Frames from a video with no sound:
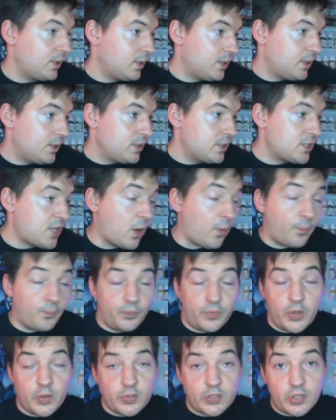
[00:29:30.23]
So,
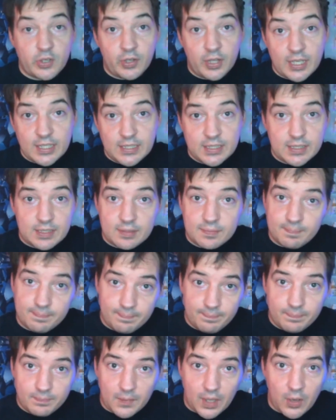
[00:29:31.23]
those are your lists.
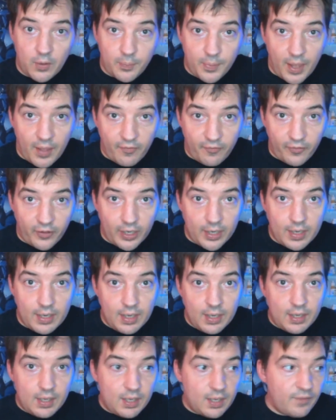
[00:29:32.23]
I hope you have fun.
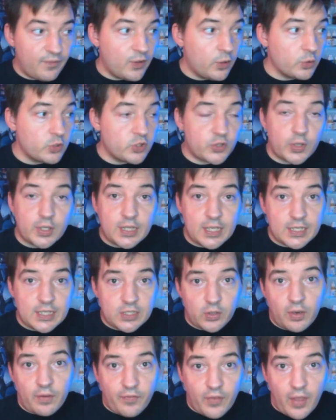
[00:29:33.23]
If you enjoyed this,
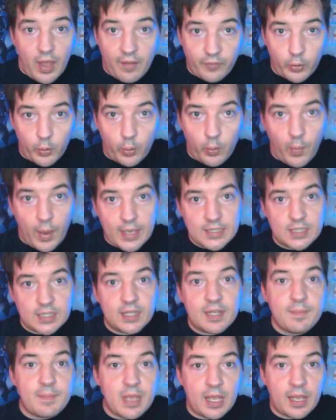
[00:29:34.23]
or if you have a request,
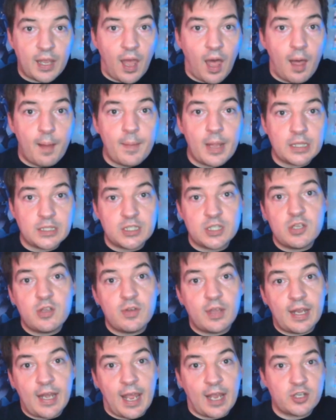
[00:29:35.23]
leave me a comment so you
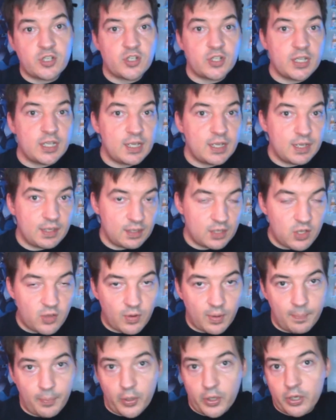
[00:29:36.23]

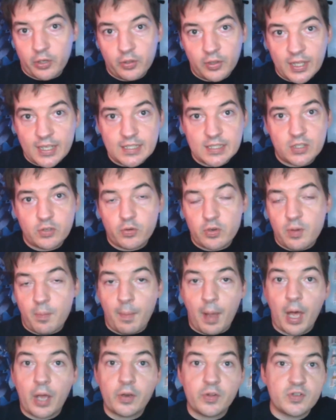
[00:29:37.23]
can put your list or your
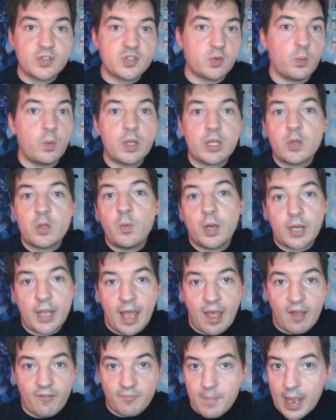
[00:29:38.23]
models or what you want to
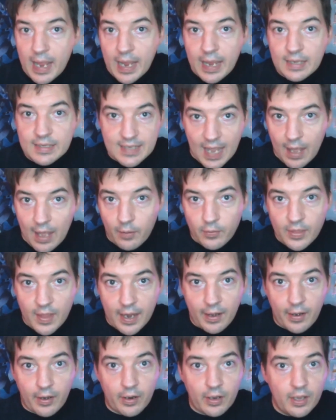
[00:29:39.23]
have made down
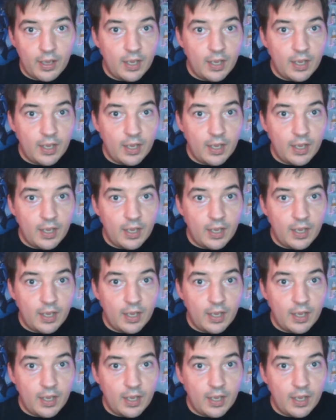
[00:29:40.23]
there.